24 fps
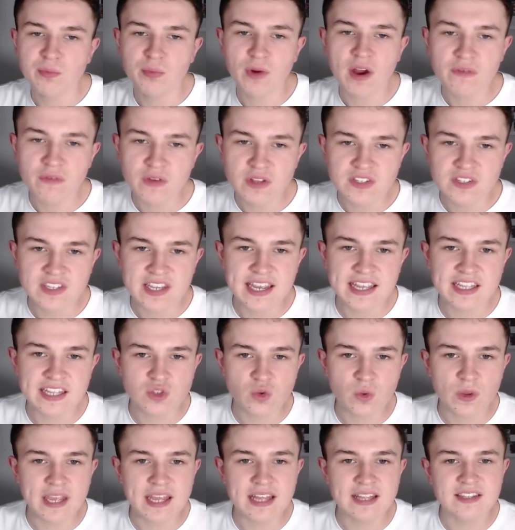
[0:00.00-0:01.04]
Bradford City
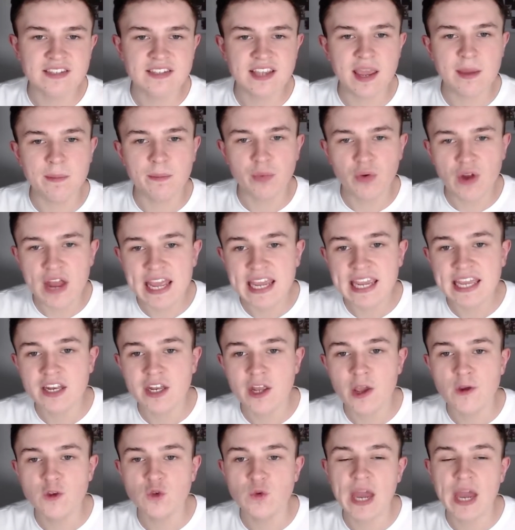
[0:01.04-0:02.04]
tweeted saying, "Breaking news,